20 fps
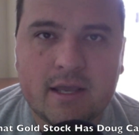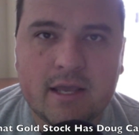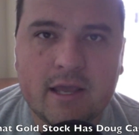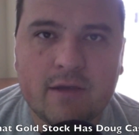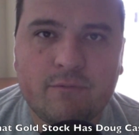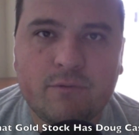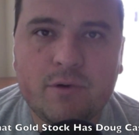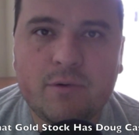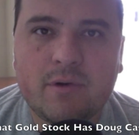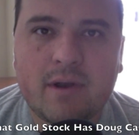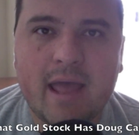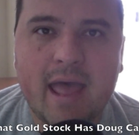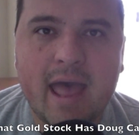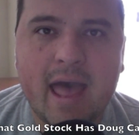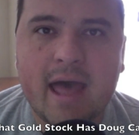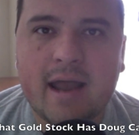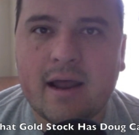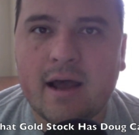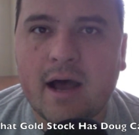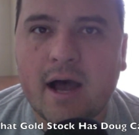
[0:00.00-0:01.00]
if we would have
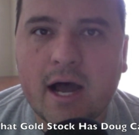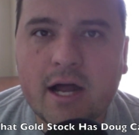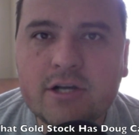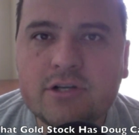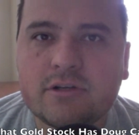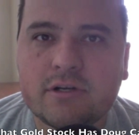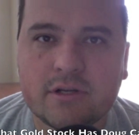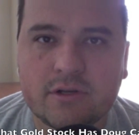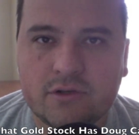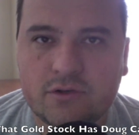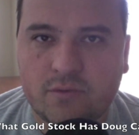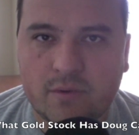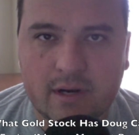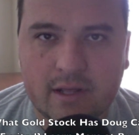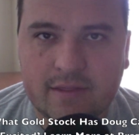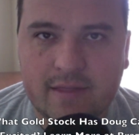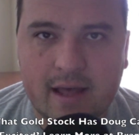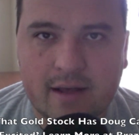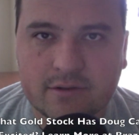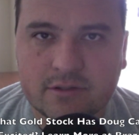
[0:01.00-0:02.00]
had
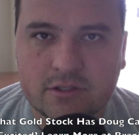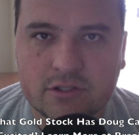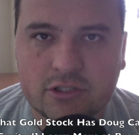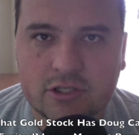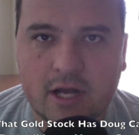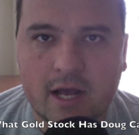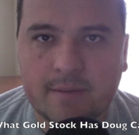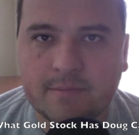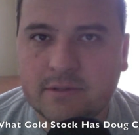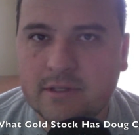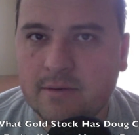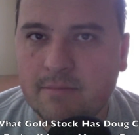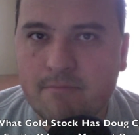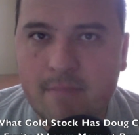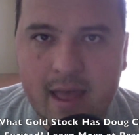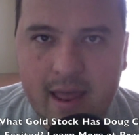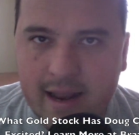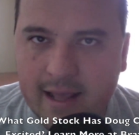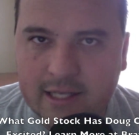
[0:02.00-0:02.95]
120,000 jobs and met